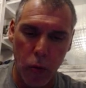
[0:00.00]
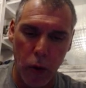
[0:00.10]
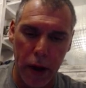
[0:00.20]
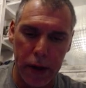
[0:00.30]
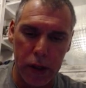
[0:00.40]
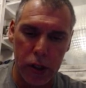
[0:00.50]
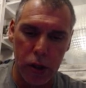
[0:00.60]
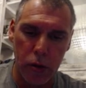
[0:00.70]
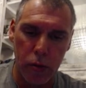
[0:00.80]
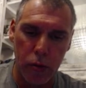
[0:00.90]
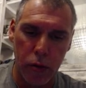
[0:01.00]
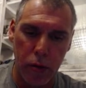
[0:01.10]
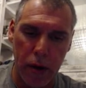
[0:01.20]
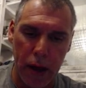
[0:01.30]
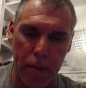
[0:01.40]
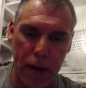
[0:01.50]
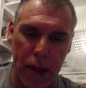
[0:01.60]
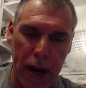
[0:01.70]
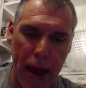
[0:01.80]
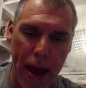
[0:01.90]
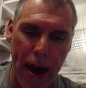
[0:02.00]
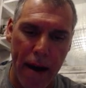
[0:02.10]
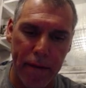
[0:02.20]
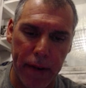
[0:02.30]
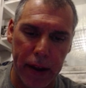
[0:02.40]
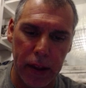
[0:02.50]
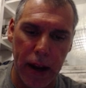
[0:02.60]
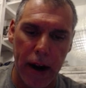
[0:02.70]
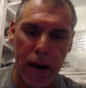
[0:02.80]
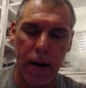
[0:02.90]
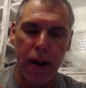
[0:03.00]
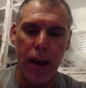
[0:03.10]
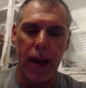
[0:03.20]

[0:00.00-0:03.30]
1, 2, 3, but then a half right there.